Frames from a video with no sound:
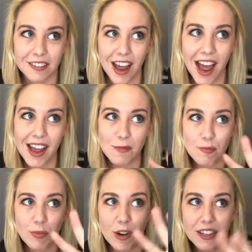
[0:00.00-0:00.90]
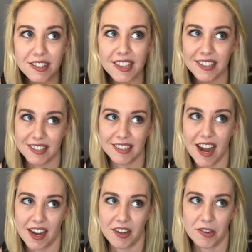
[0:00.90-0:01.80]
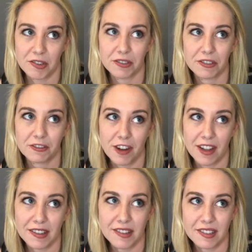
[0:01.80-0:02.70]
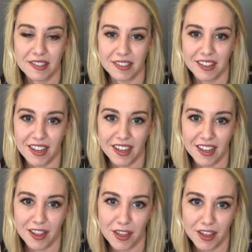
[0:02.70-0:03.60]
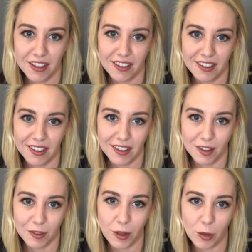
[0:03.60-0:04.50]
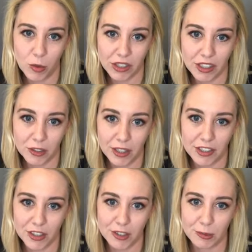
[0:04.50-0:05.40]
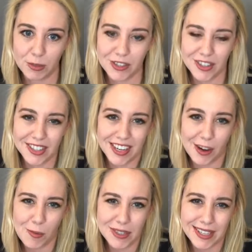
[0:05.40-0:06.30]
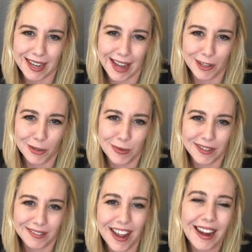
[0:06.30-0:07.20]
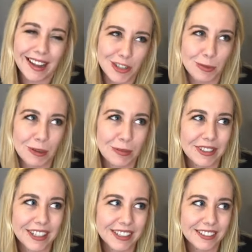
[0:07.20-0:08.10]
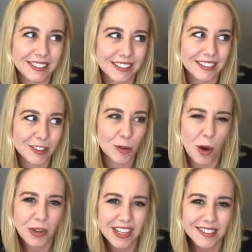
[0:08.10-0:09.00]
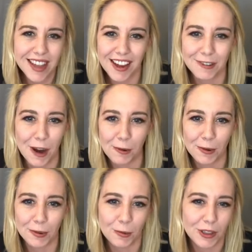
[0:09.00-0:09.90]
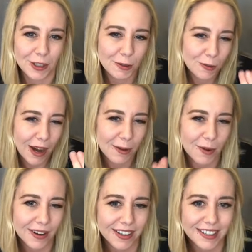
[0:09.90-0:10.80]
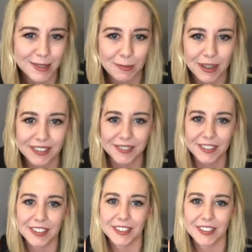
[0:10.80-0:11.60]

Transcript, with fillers: not princess style friends in the like woodland creatures, but just like almost like henchmen, not henchmen, but like cronies. I don't know what, what the right word is, but